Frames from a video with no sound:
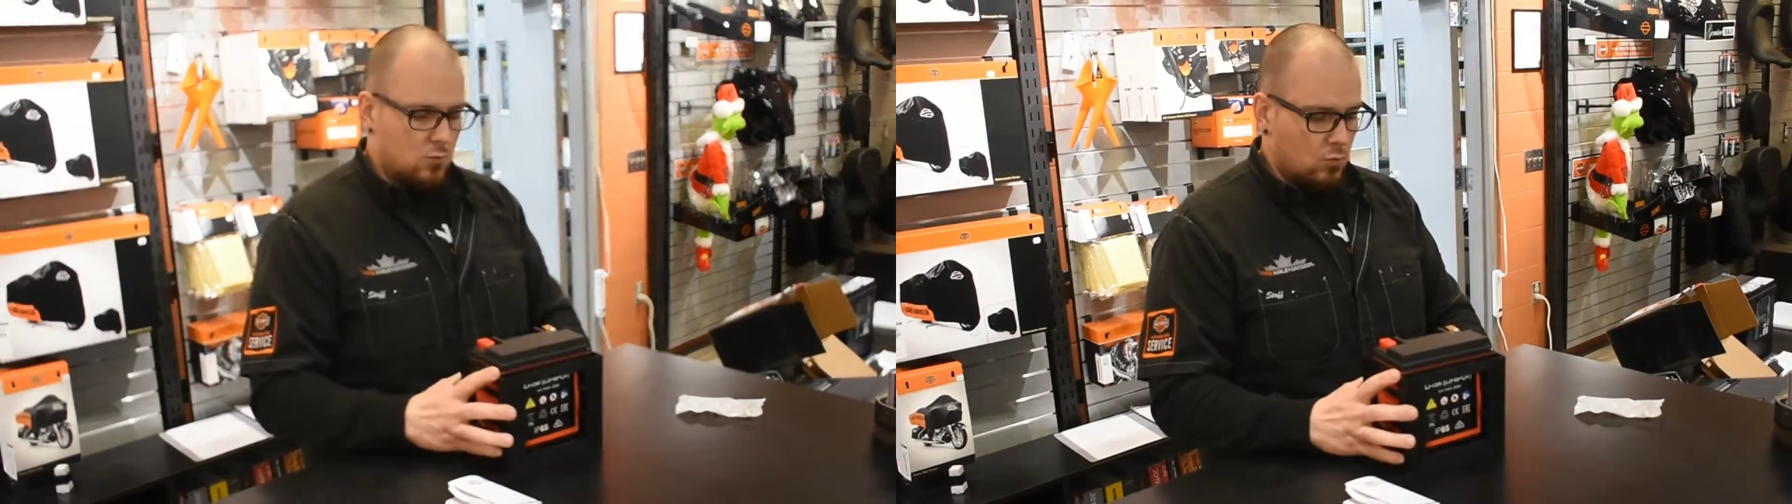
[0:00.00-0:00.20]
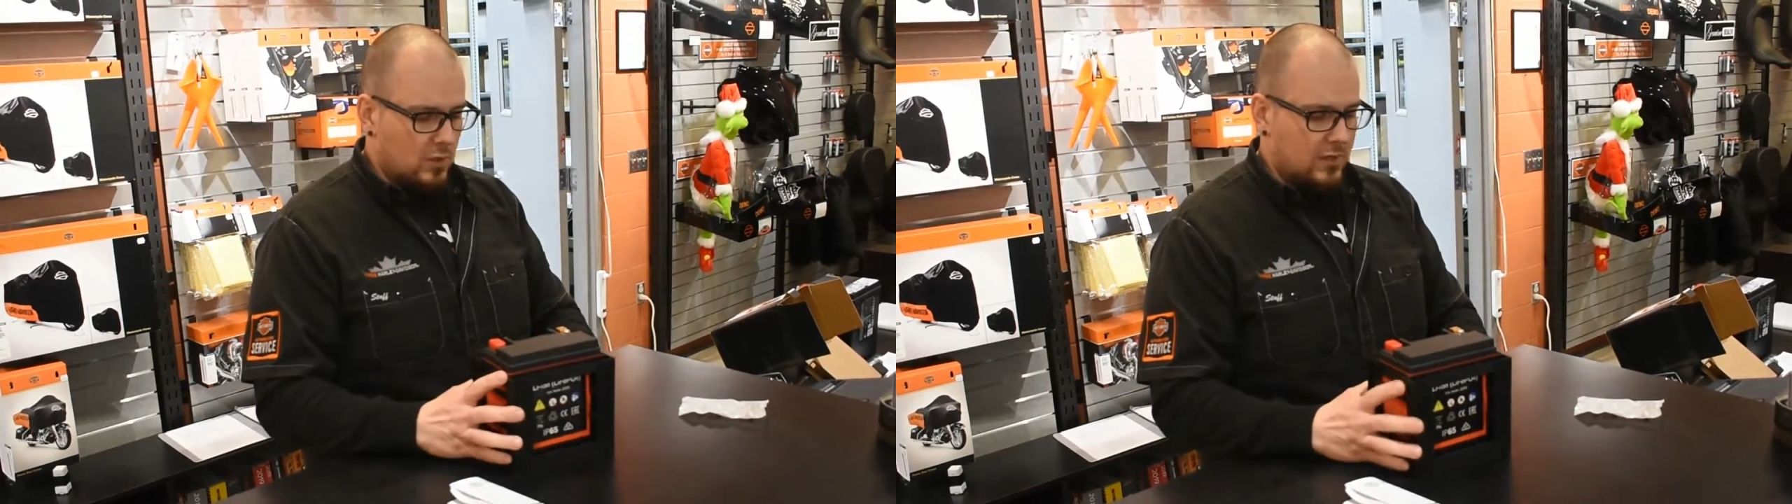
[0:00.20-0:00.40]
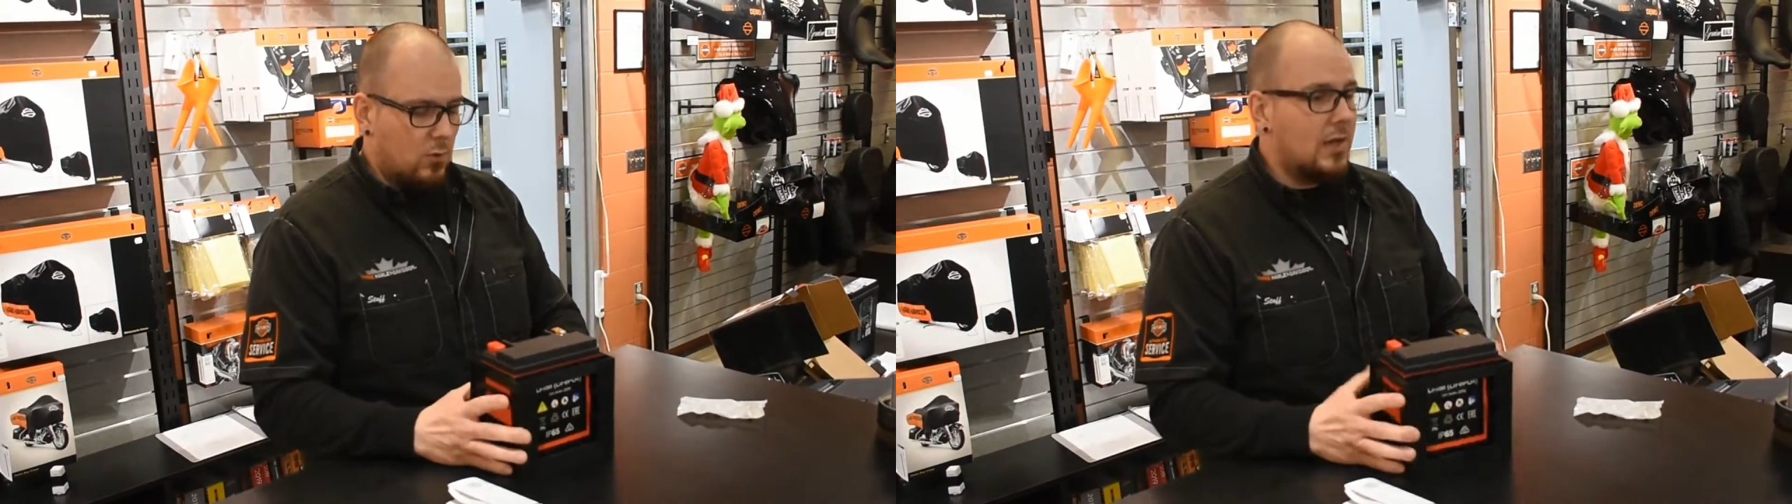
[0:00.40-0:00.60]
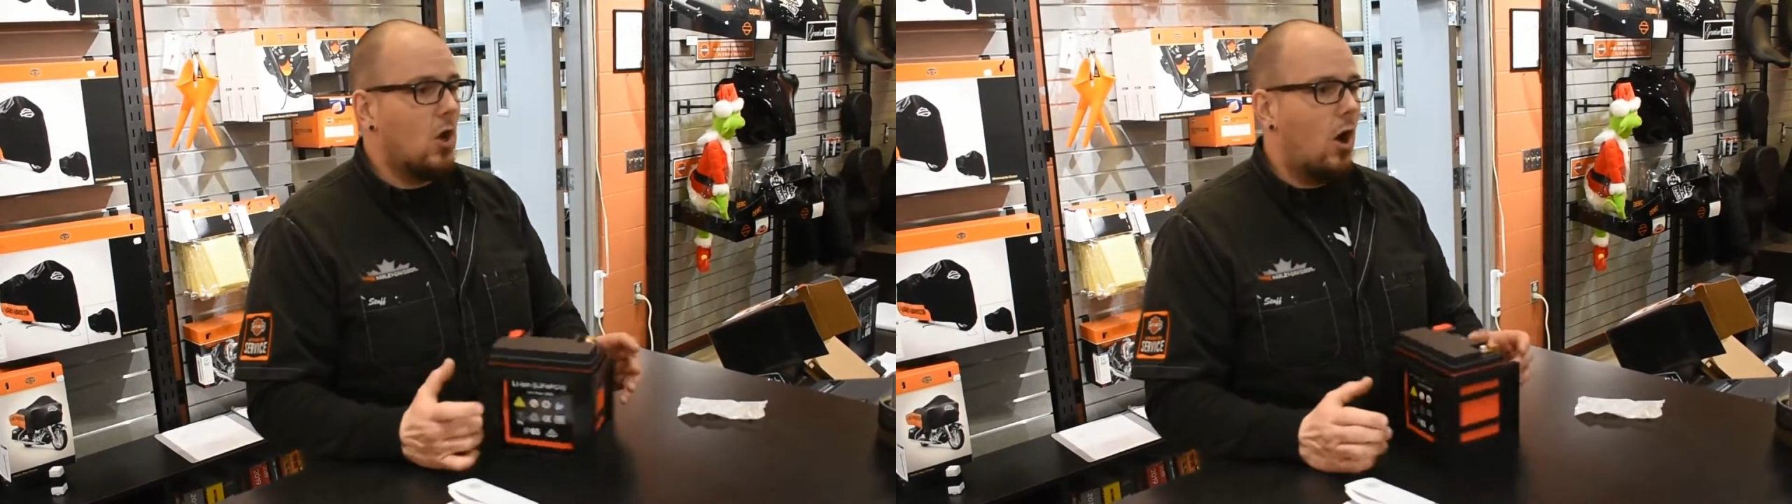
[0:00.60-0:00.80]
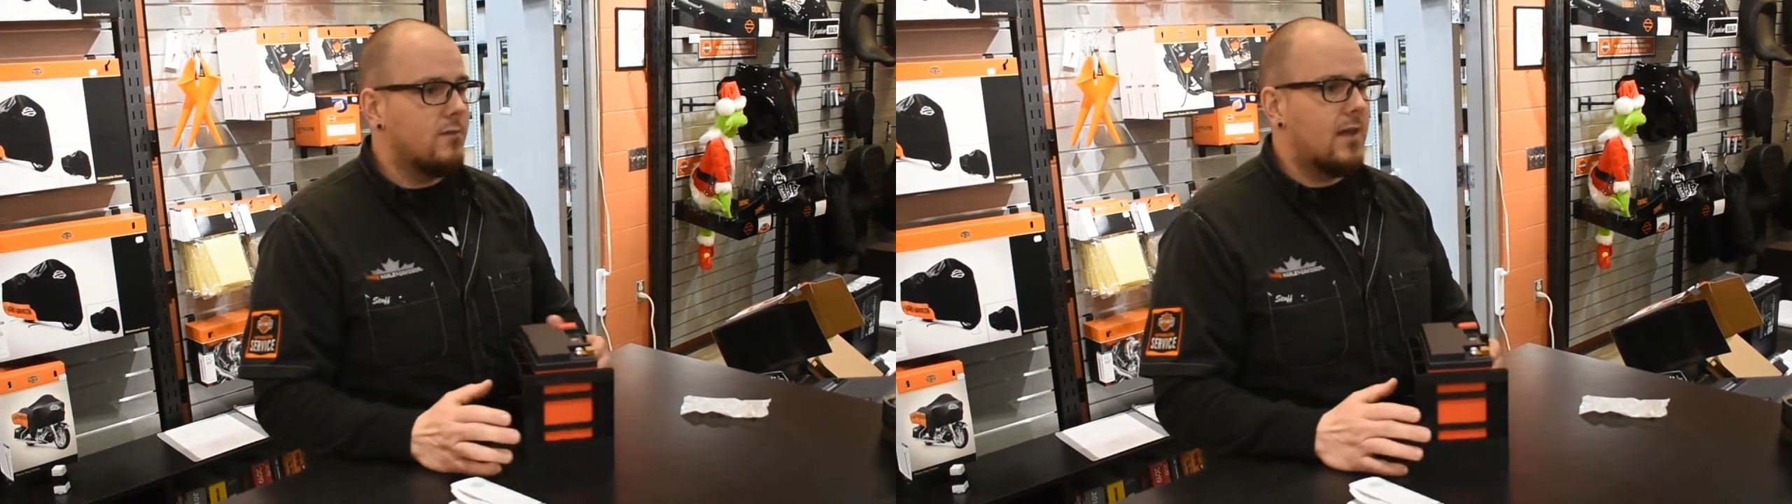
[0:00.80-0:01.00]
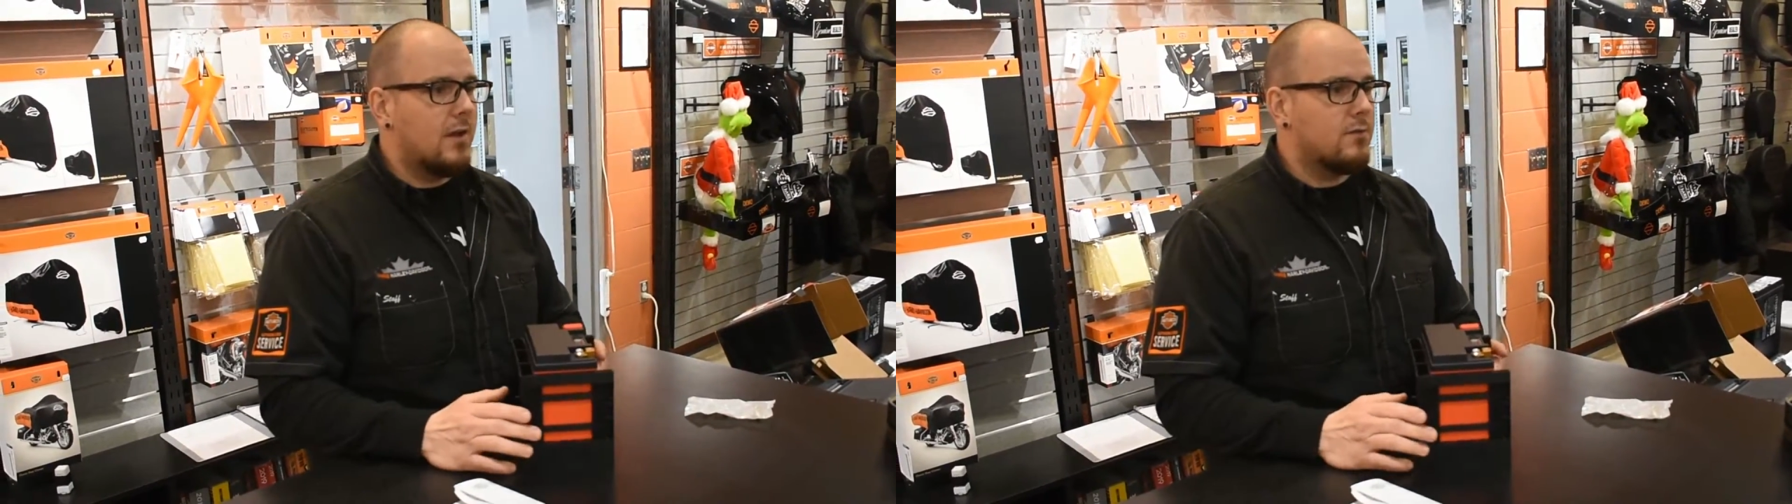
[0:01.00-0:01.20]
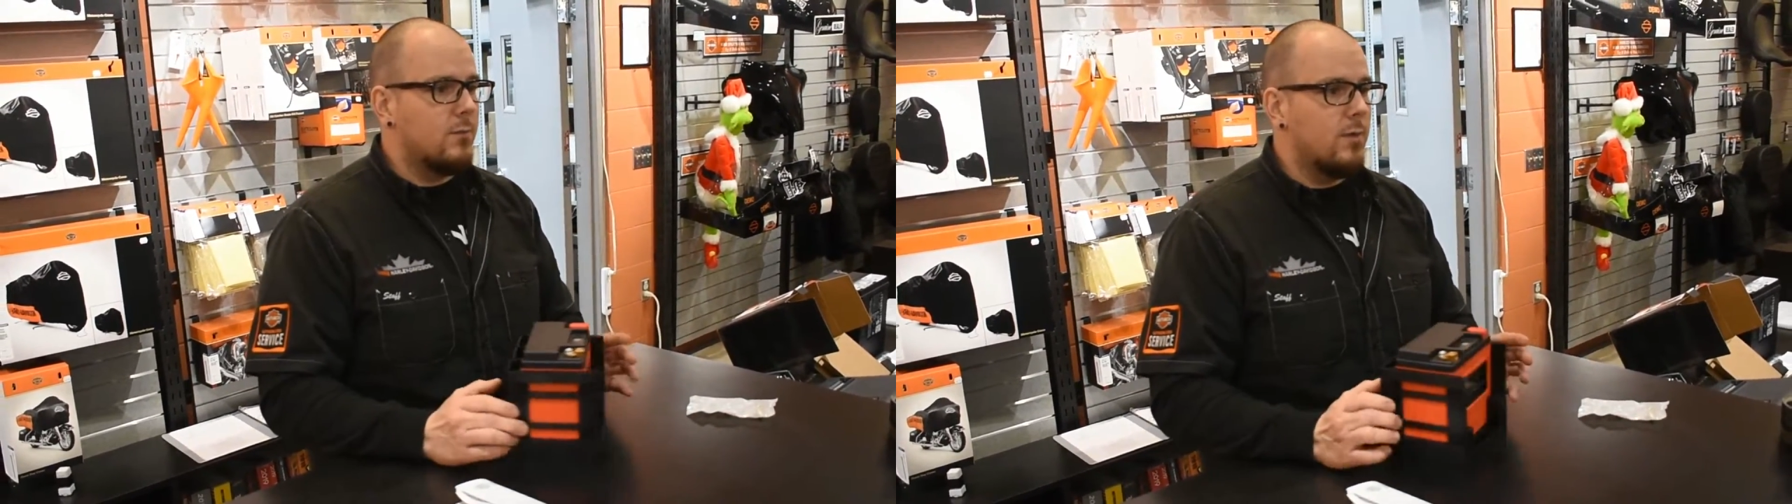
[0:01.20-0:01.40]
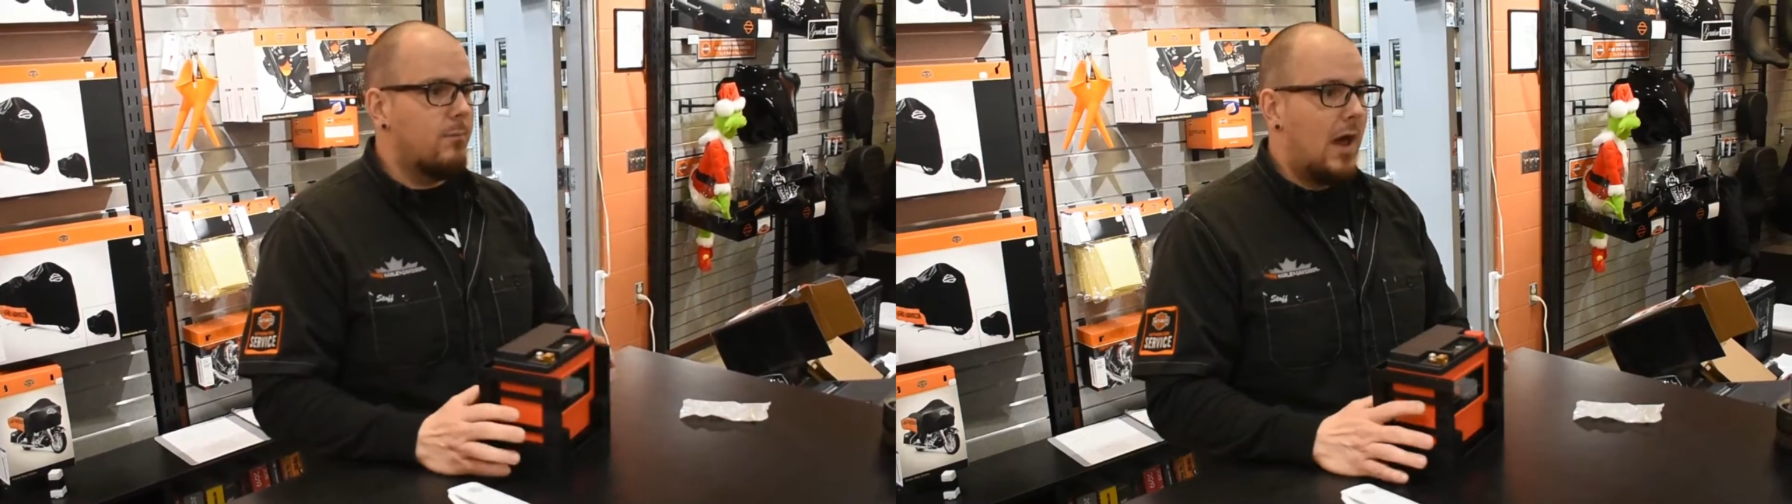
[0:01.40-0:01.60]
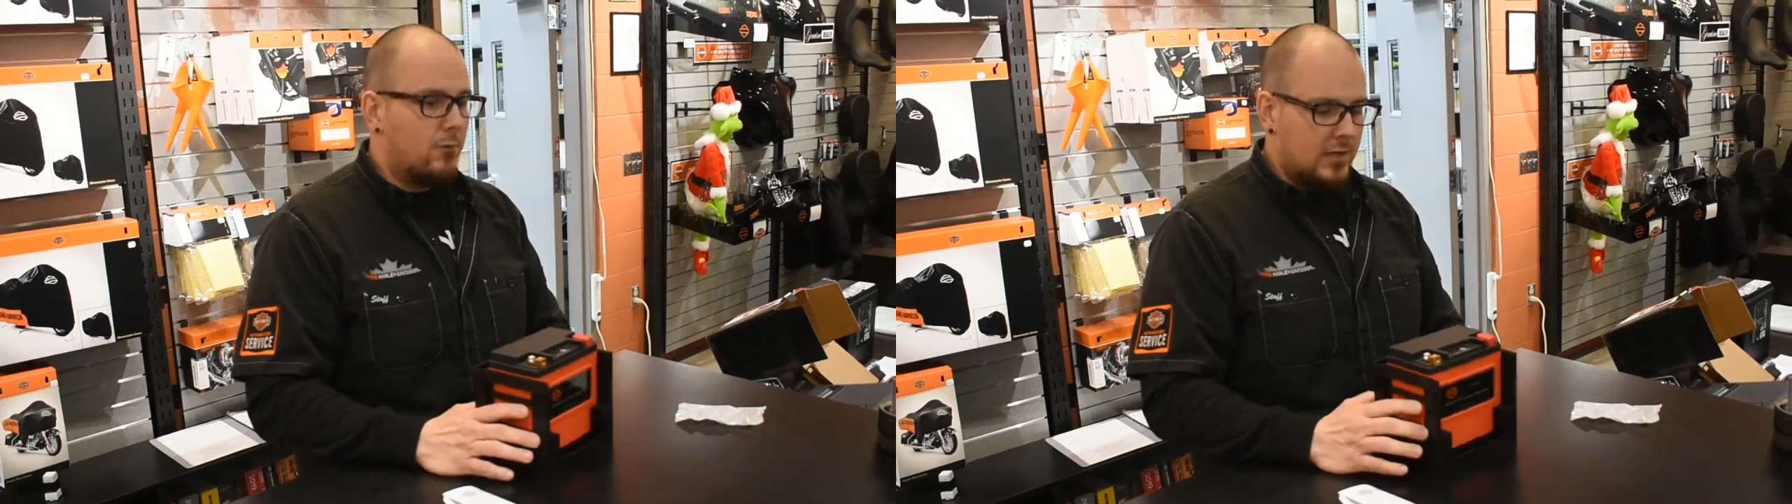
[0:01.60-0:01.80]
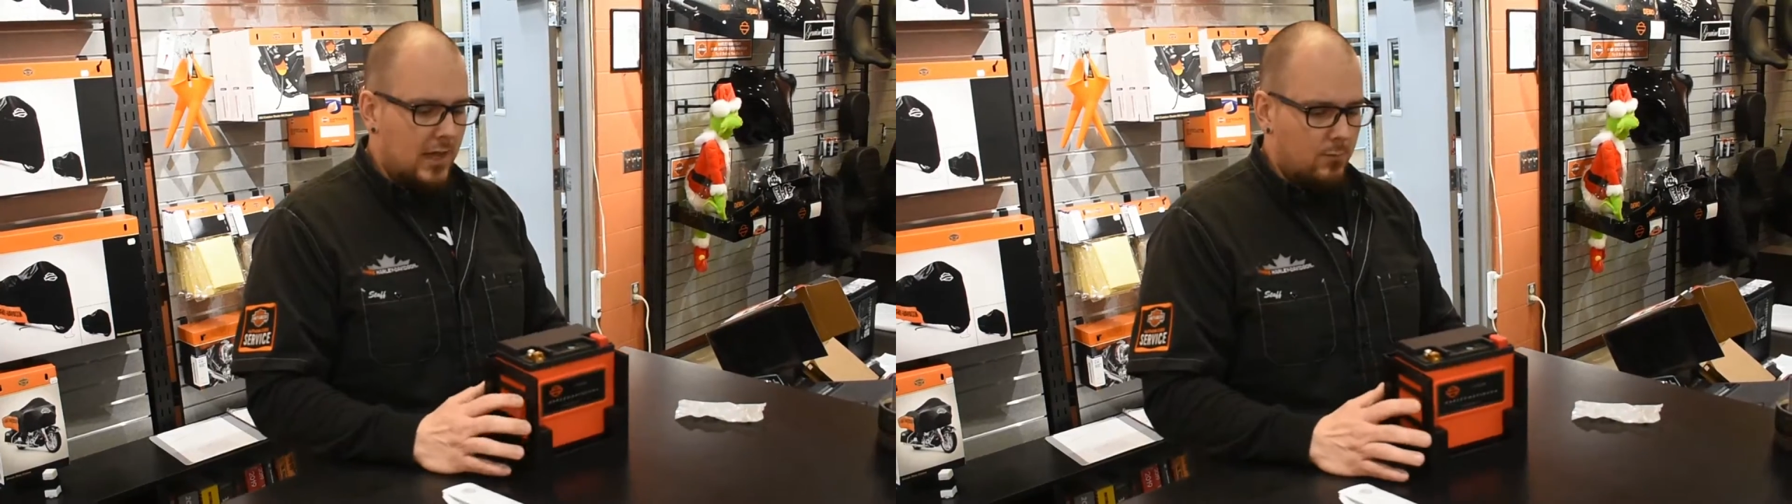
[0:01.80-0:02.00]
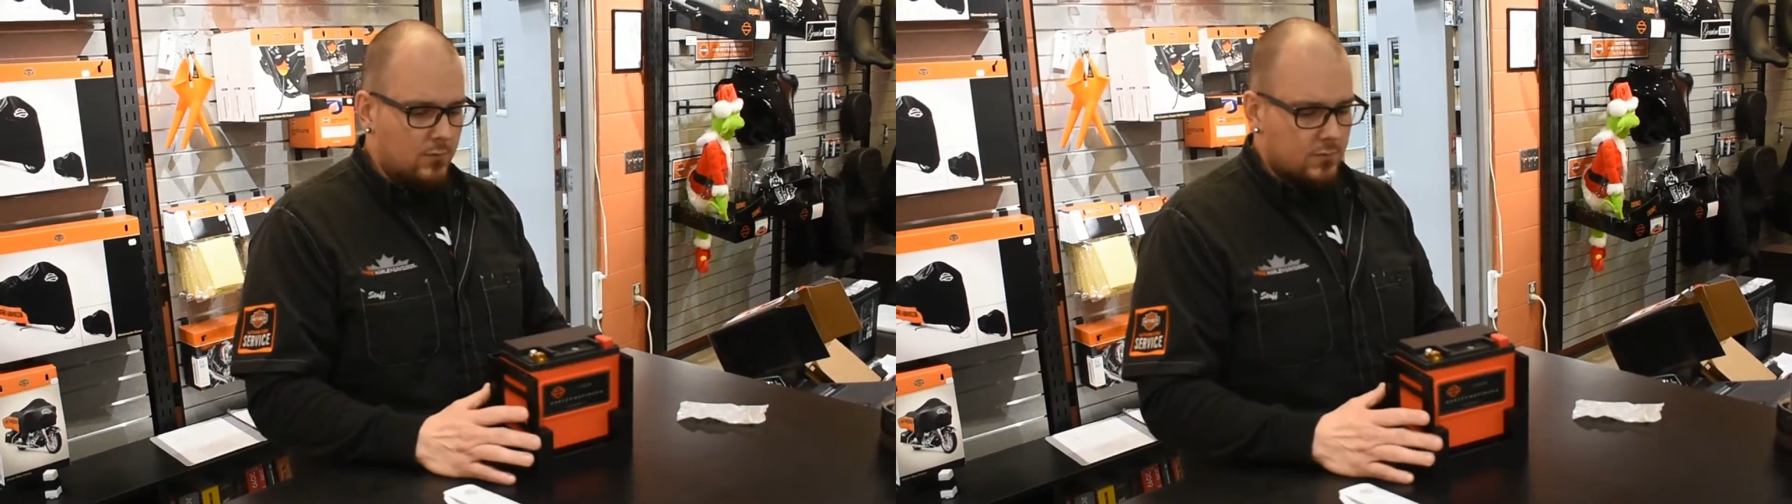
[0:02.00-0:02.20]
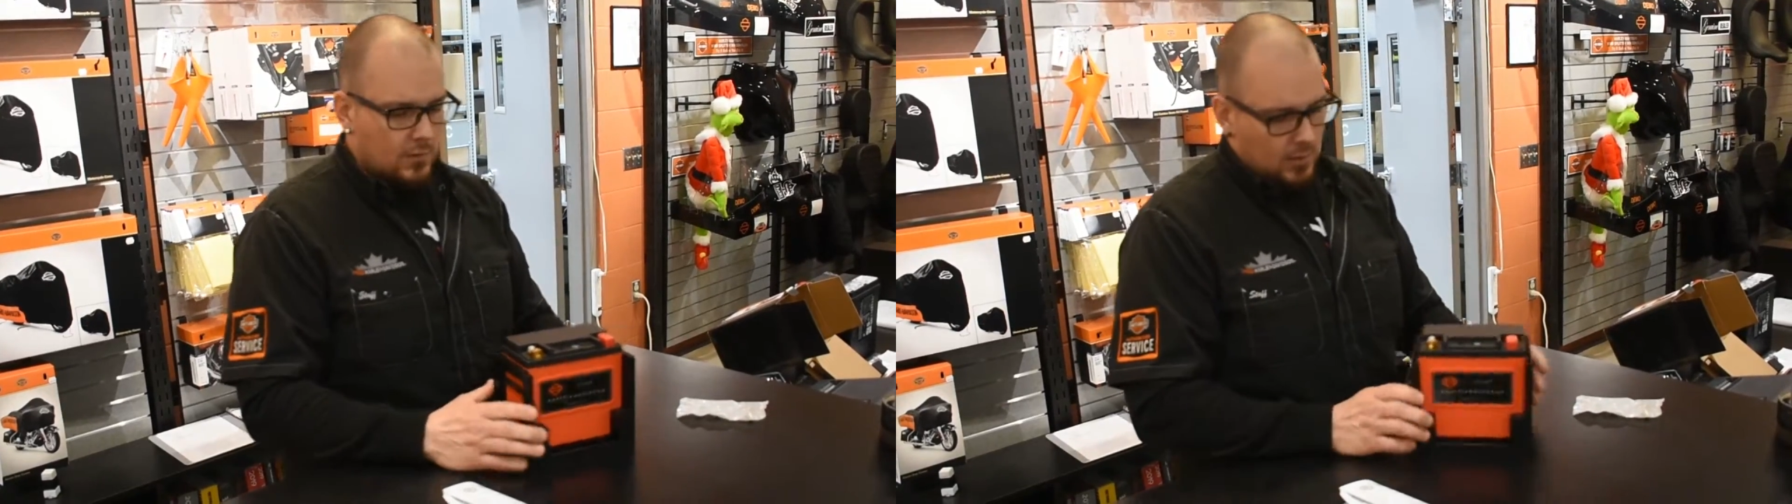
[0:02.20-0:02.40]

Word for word: really great contact from the battery cables.